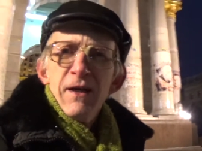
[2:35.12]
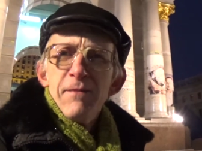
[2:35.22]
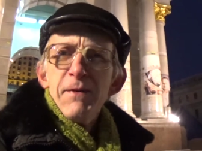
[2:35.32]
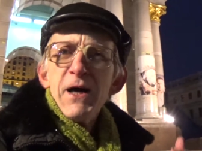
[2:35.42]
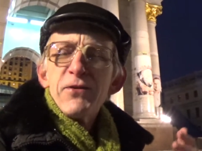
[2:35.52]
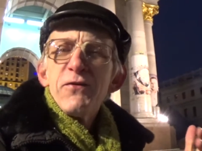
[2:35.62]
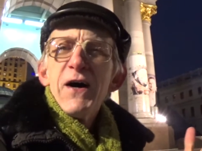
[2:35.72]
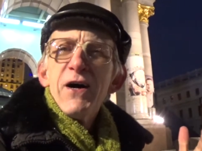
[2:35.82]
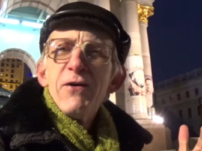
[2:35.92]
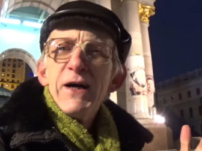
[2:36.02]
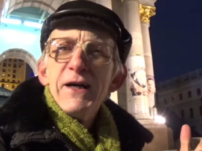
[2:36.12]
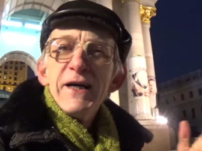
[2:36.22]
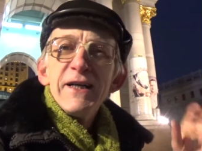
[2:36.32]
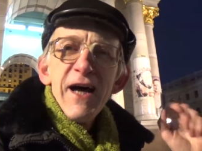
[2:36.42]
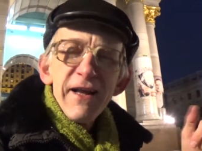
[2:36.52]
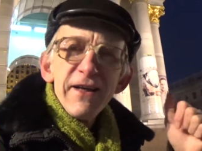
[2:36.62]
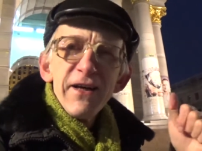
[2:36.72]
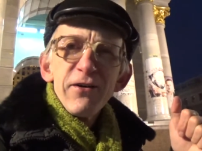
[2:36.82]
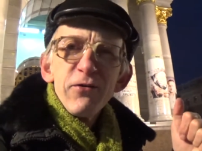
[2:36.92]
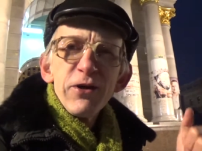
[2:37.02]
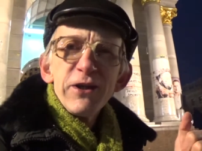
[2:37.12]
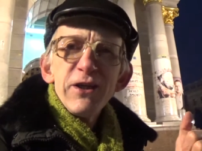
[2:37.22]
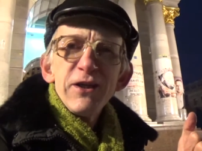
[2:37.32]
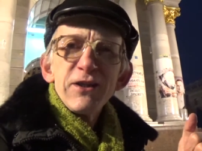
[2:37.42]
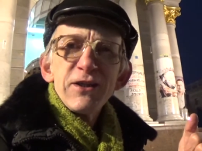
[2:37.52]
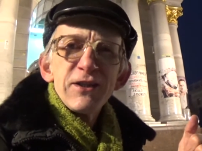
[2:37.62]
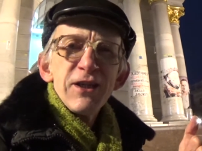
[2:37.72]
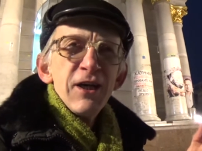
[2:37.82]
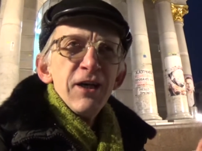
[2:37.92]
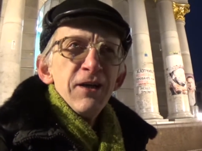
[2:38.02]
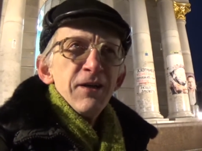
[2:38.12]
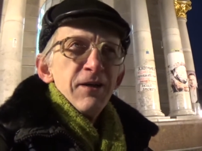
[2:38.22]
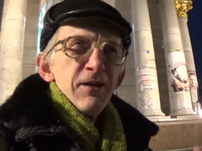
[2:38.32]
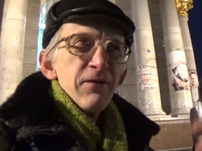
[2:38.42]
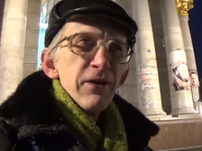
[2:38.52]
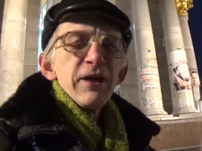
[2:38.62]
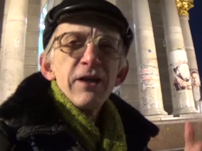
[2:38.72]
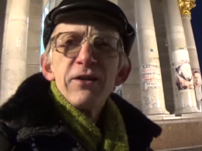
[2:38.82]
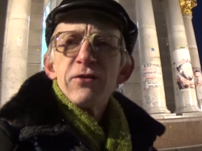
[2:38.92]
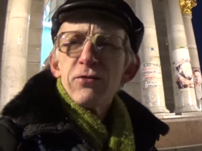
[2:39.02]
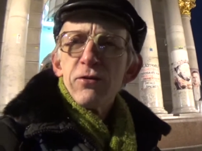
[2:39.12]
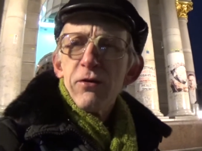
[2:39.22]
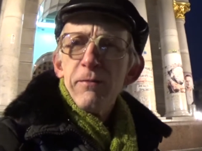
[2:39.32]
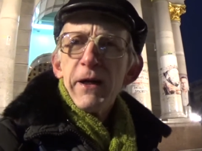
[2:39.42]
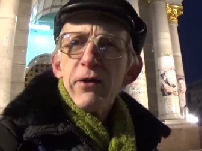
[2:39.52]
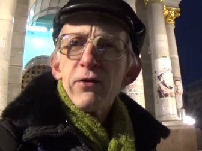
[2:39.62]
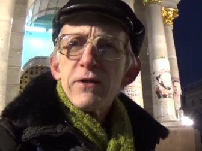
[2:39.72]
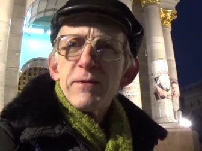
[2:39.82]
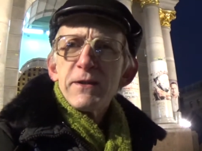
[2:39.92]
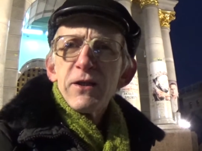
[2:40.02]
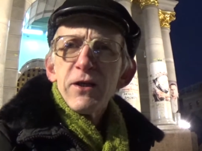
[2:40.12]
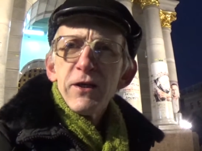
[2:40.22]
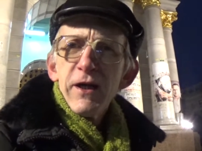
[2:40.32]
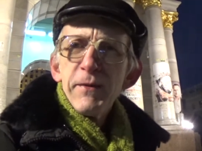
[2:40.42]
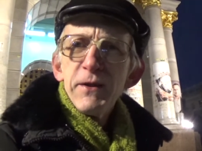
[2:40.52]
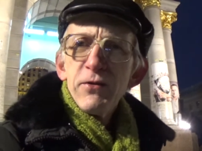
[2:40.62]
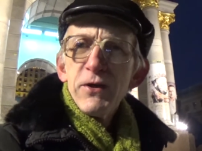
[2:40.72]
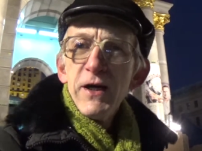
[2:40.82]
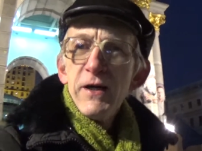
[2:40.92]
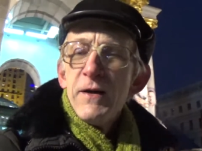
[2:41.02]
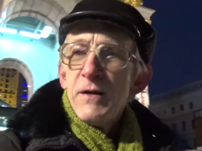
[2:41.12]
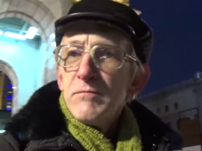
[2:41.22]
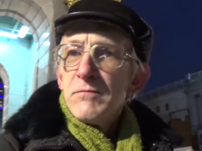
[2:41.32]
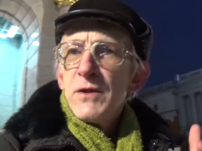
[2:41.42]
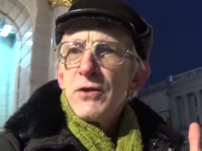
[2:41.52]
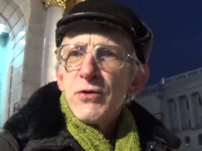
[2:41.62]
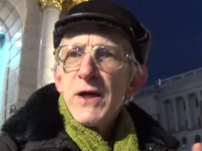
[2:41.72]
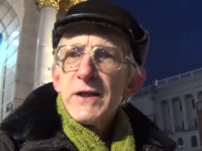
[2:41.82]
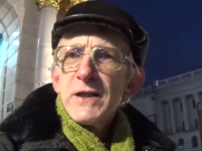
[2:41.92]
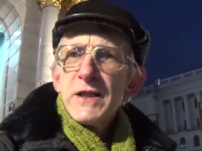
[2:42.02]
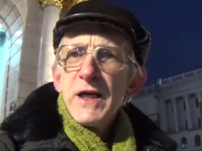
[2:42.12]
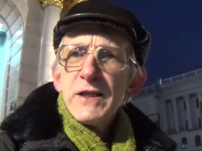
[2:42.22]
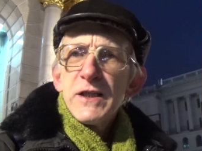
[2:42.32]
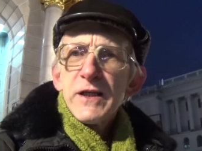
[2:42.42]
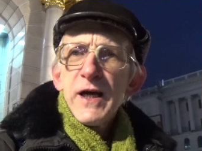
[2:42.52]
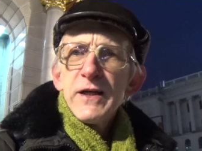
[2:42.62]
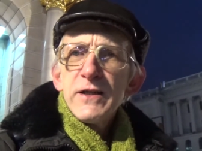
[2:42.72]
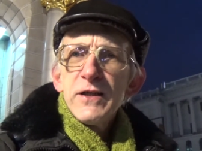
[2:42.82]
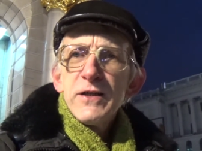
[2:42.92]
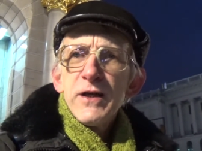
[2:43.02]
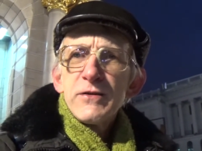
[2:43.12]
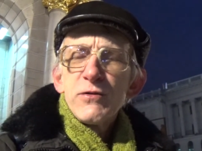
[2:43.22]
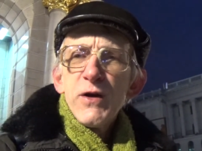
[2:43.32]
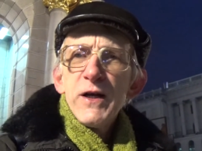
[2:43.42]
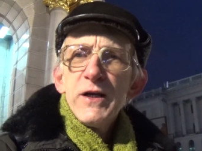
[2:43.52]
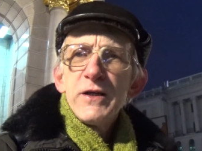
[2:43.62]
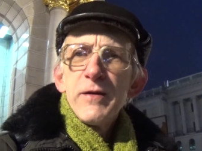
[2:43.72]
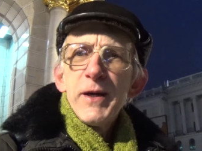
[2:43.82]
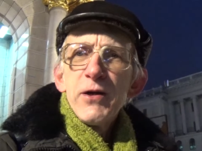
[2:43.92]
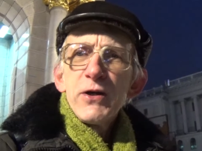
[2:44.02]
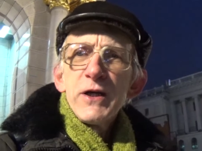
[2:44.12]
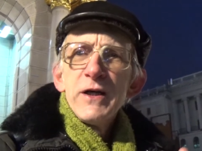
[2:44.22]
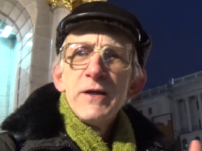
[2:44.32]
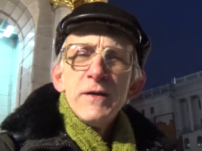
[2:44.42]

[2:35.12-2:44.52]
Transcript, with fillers: part of our another greetings regarding to Merry Christmas and Happy New Year in United States, in Canada, in Australia, in America,